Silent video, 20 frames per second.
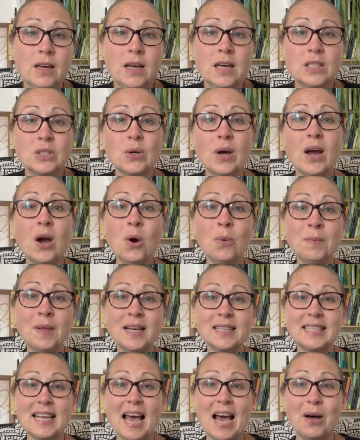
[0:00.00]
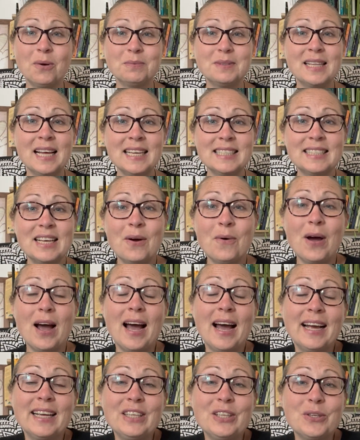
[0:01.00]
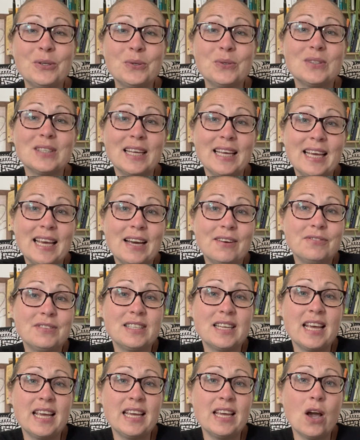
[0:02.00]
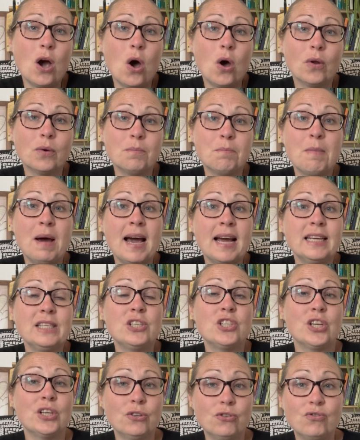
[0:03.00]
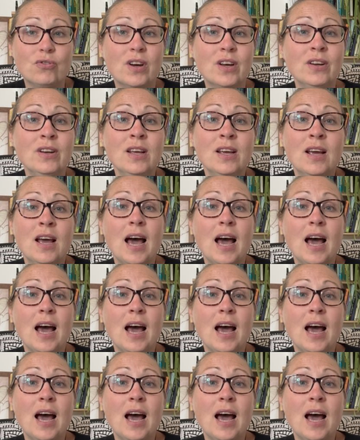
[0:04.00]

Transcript: So I hope that's helped. That's how I use EFT on my children,